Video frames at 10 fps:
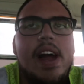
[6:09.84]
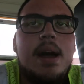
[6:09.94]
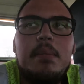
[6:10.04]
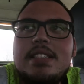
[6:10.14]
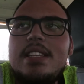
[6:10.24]

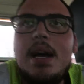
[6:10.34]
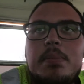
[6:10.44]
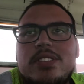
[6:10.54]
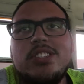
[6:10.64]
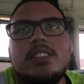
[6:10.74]
And my
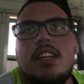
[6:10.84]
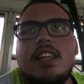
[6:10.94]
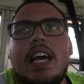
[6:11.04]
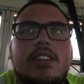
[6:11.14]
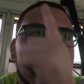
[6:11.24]
stop is just
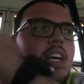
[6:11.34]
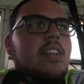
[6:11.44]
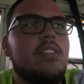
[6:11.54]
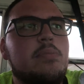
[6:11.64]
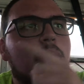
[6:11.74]
on the other
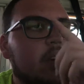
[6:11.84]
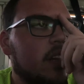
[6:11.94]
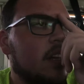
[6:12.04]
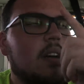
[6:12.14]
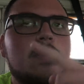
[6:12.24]
side of this
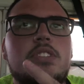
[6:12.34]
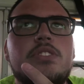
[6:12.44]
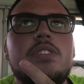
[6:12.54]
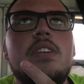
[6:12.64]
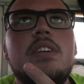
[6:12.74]
parking lot, which
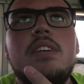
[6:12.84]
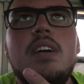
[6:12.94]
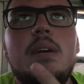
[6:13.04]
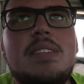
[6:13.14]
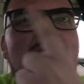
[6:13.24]
is,
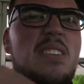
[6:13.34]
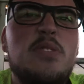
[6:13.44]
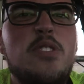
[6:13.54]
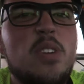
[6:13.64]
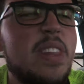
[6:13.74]
and it's kind of
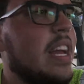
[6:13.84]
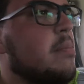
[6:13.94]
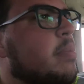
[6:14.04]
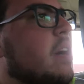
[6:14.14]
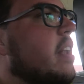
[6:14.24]
a far
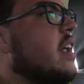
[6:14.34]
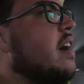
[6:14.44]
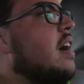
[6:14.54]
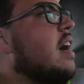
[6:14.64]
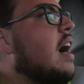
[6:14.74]
thing, but
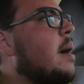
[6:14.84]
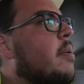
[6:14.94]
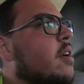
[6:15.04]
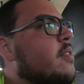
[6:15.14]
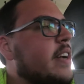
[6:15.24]
I
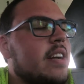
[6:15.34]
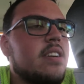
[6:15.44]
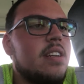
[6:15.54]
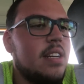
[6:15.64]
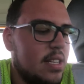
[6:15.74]
park over
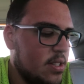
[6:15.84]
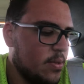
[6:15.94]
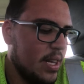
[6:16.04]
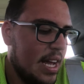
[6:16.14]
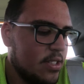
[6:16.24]
here,
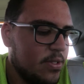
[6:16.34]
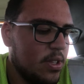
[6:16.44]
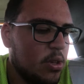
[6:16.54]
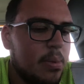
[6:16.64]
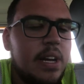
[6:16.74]
relax for
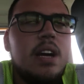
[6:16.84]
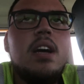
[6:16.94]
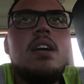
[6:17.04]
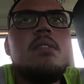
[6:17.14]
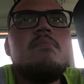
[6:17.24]
a little bit,
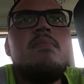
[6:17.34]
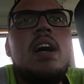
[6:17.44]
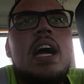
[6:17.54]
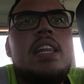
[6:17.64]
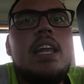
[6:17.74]

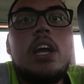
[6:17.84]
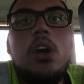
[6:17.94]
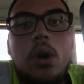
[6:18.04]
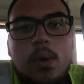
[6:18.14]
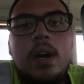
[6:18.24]
and then I
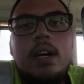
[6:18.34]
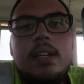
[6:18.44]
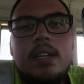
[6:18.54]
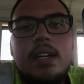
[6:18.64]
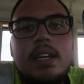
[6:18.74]
go
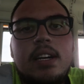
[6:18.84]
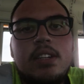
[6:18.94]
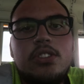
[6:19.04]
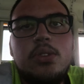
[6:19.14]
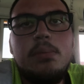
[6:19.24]

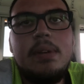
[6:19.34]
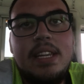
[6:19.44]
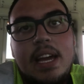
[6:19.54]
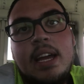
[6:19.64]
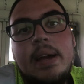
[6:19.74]
onto the
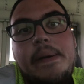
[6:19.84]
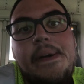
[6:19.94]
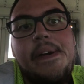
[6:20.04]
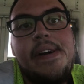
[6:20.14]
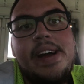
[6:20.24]
midday
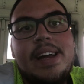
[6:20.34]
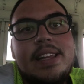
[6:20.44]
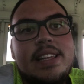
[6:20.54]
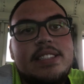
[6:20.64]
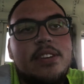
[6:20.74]
and
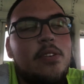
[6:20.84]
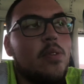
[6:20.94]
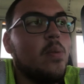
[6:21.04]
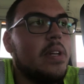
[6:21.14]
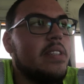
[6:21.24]
get that stuff
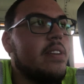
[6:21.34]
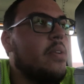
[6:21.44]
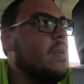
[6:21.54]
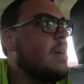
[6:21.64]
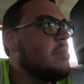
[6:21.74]
over with.
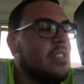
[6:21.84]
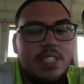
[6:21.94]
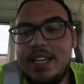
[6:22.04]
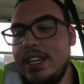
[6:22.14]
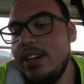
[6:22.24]
So I'm
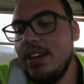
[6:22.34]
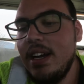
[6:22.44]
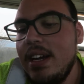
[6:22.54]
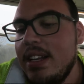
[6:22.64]
just sitting here.